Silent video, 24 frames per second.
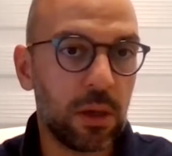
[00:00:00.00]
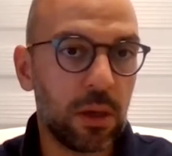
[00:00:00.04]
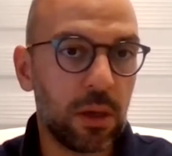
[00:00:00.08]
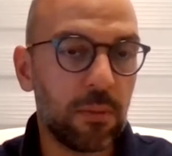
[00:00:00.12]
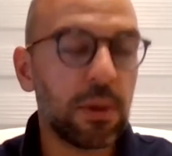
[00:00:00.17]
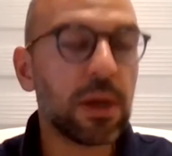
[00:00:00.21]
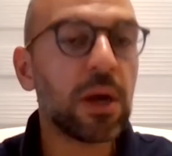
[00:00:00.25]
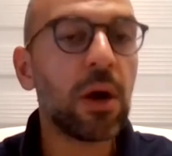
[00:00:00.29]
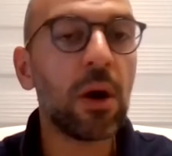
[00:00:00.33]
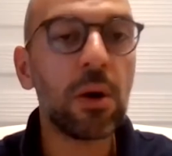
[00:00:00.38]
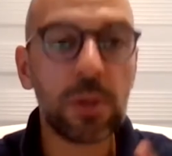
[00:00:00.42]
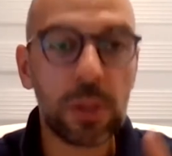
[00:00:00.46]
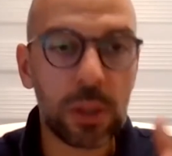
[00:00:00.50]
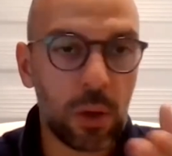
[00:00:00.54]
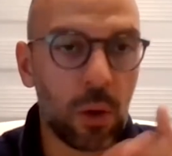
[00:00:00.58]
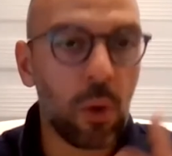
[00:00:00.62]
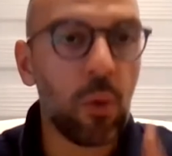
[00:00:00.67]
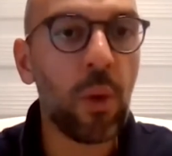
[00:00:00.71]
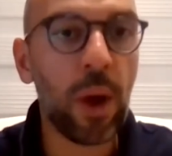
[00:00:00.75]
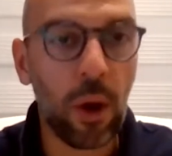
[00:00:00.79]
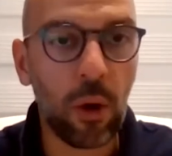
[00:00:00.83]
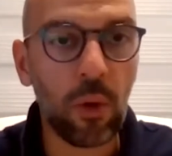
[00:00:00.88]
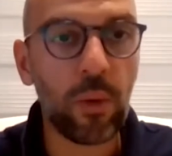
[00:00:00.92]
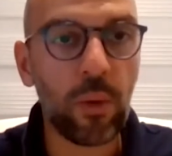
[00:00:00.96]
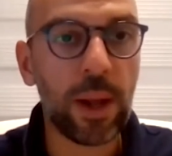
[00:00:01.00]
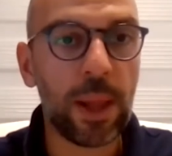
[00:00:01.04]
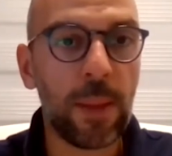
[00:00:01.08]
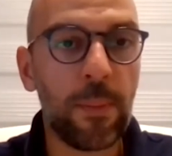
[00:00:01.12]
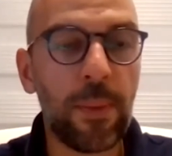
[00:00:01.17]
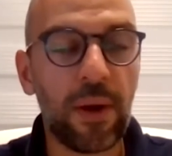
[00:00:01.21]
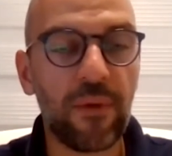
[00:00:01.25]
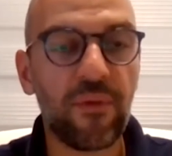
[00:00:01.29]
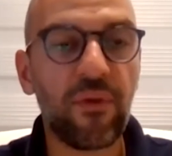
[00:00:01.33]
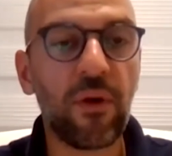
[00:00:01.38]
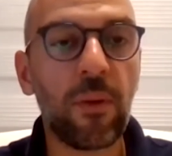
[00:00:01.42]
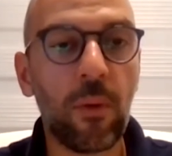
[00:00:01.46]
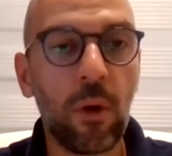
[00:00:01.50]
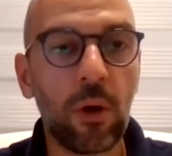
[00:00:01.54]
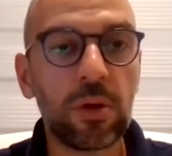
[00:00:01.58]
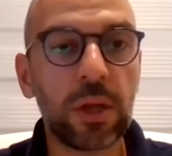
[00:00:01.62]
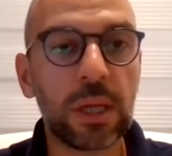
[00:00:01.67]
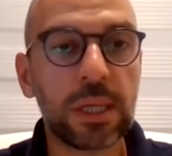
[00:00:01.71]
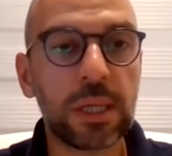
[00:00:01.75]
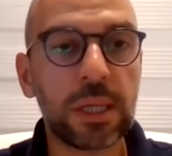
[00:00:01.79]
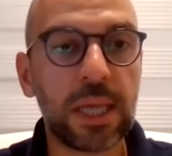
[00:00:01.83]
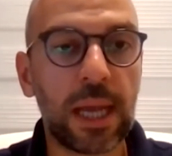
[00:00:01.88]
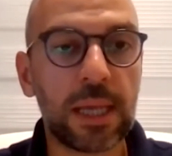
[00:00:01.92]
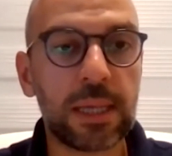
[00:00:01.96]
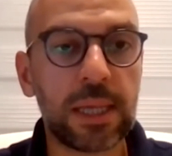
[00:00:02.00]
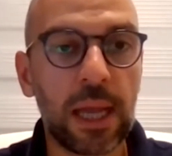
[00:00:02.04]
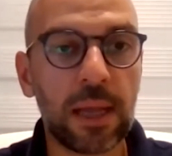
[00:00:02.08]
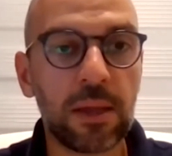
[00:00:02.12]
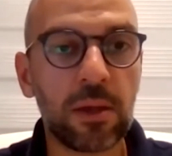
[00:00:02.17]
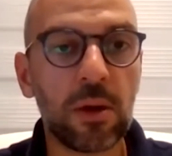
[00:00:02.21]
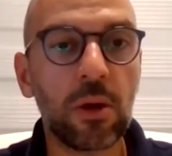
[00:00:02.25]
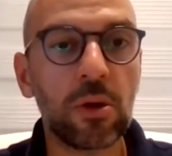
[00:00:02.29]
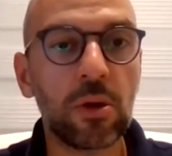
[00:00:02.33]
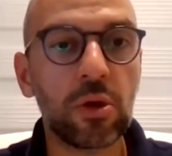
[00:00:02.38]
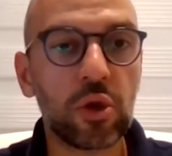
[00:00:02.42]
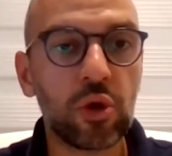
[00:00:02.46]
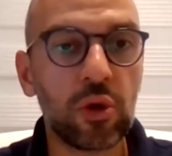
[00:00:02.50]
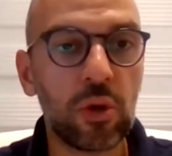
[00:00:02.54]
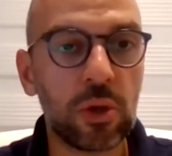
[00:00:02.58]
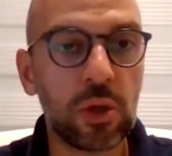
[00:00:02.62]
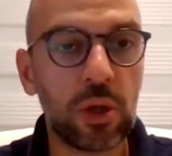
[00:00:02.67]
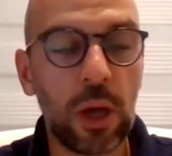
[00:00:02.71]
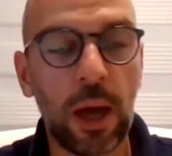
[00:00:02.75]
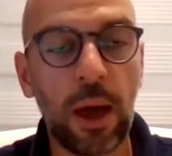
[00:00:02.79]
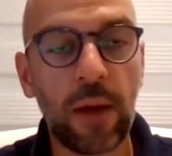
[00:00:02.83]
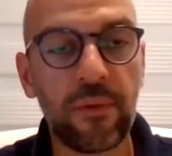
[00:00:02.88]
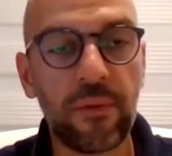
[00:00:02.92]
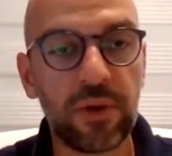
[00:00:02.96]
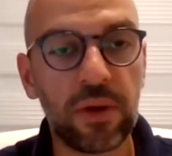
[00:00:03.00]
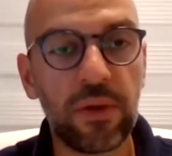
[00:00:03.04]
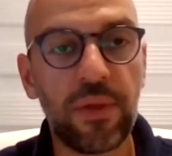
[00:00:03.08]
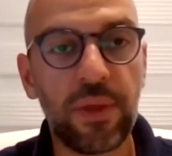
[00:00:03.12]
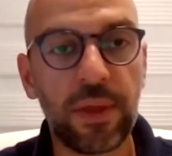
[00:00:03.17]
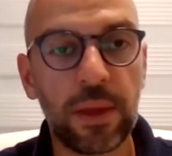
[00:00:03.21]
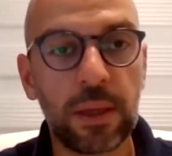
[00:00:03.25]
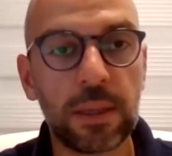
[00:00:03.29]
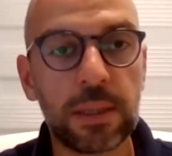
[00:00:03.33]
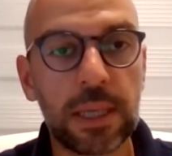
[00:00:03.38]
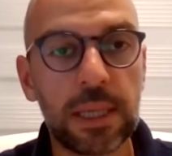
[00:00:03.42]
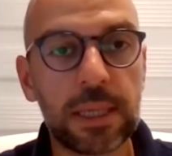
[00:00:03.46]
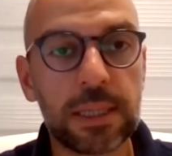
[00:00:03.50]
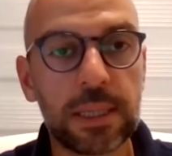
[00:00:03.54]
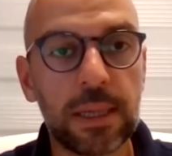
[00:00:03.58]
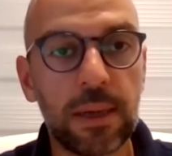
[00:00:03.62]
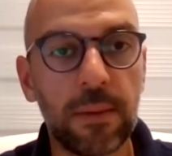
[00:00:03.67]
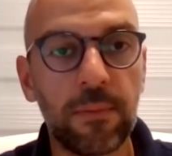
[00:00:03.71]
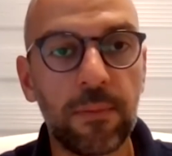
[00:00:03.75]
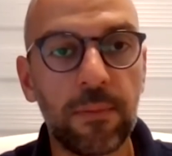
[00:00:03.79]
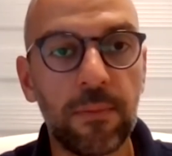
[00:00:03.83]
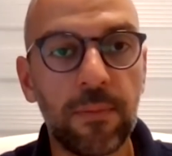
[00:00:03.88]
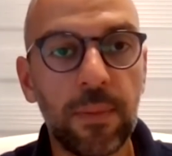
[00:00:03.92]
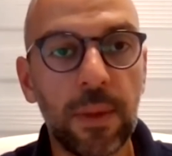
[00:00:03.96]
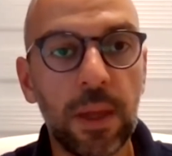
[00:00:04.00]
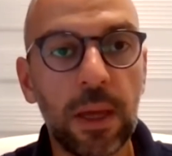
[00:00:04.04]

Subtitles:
because we already performed all the tests and gone through to our system.